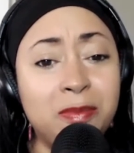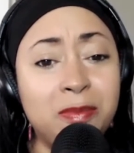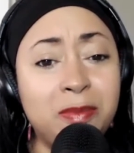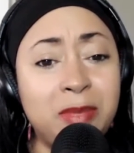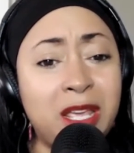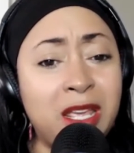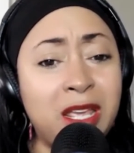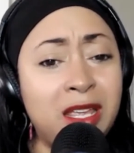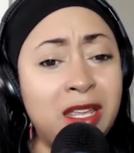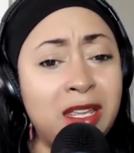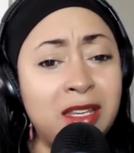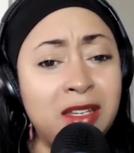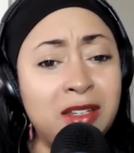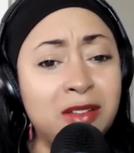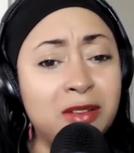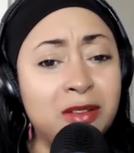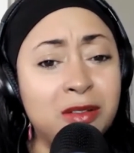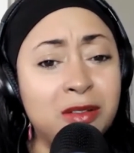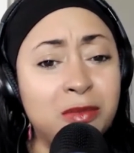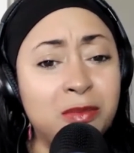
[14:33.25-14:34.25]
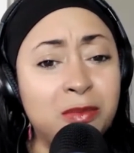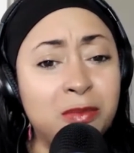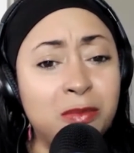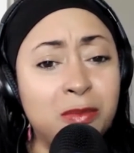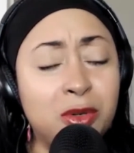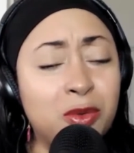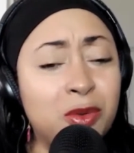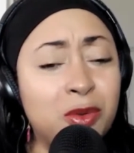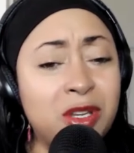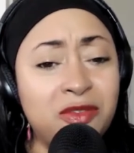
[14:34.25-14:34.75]
paid
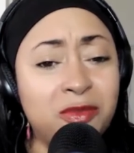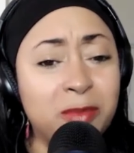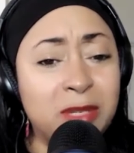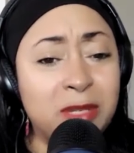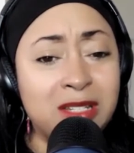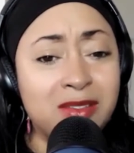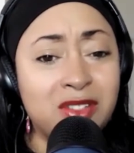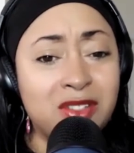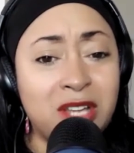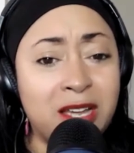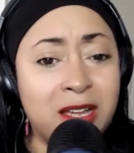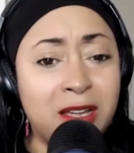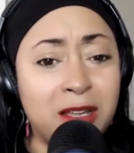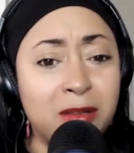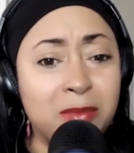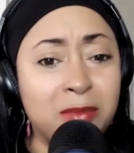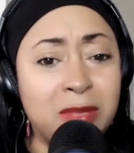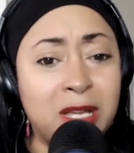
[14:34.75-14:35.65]
bereavement time.